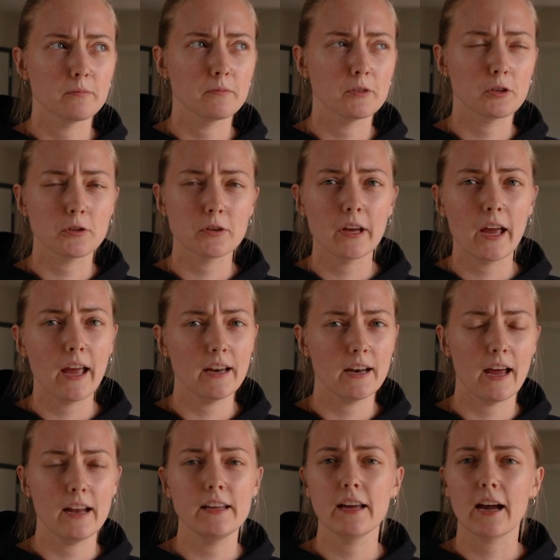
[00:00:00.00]
create
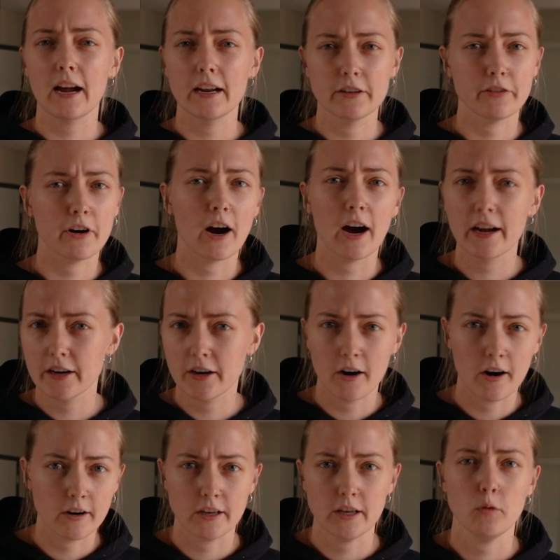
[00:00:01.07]
any kind of
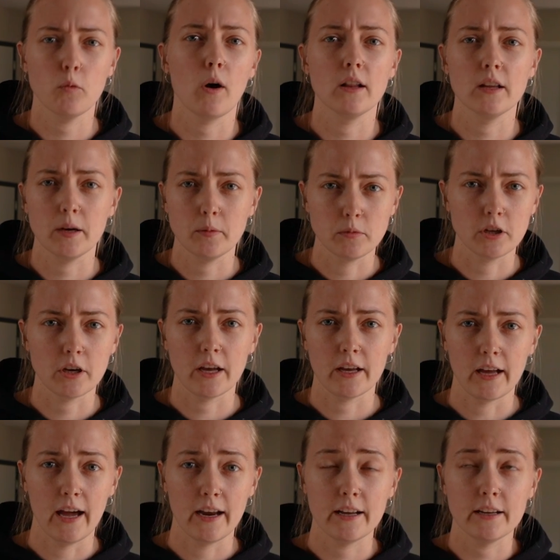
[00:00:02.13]
hierarchy while I'm
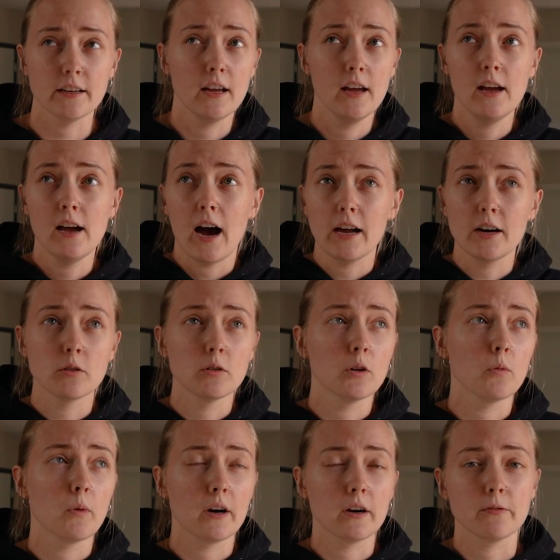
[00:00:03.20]
looking at it. I don't know
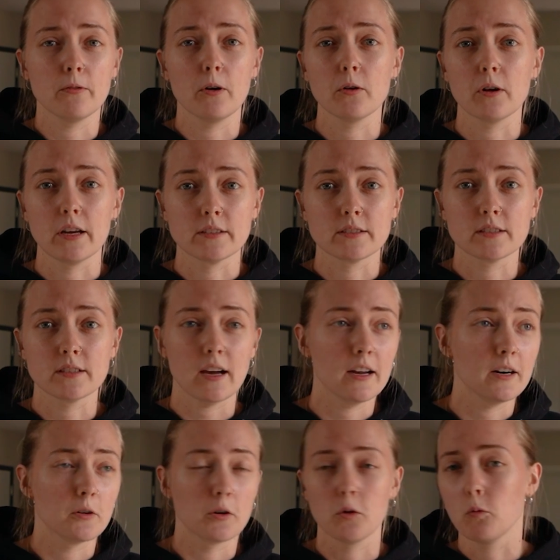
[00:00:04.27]
where to focus. I
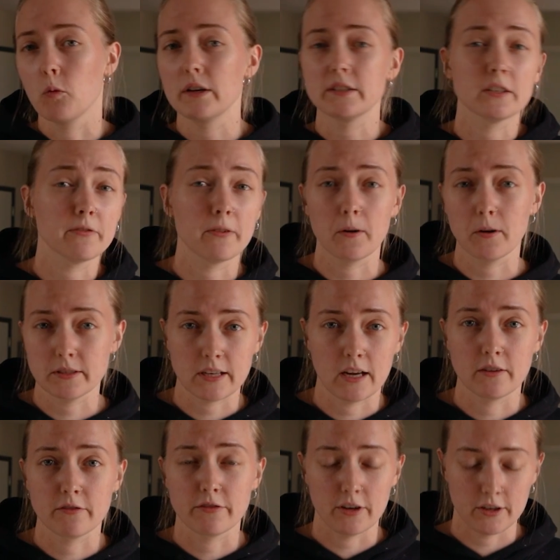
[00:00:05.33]
don't know what to focus
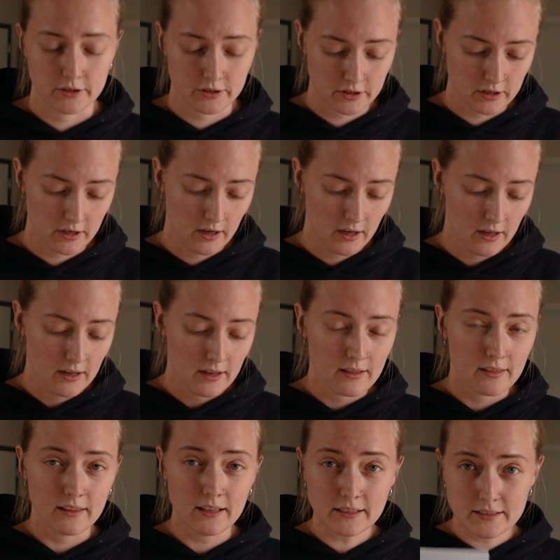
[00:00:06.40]
on first.
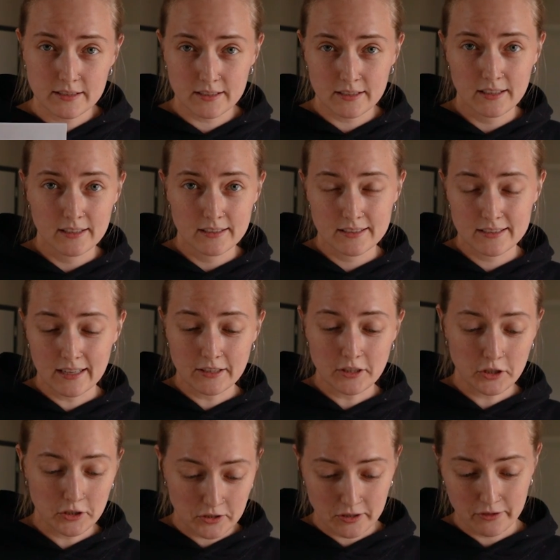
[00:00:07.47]
This
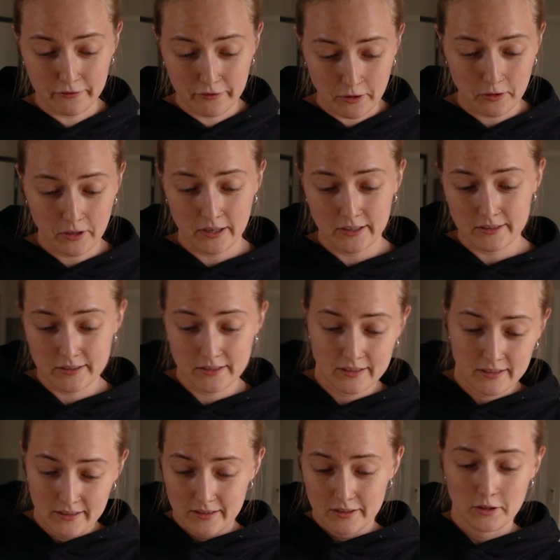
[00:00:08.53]
centers your focus.
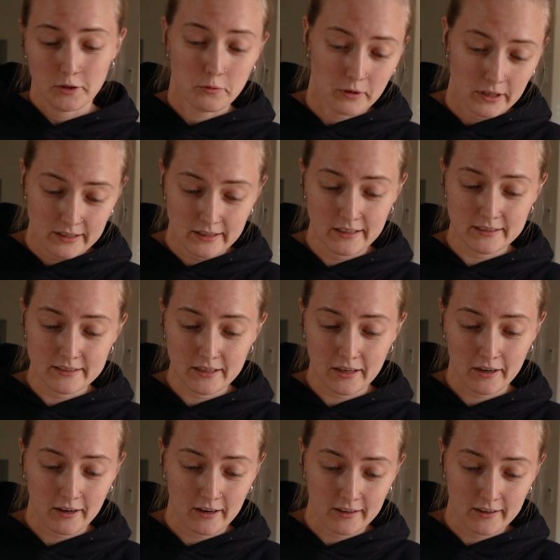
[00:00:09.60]
You read this
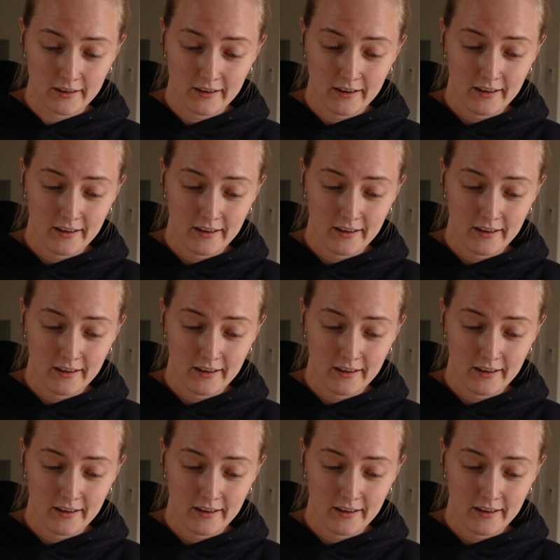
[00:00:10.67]
card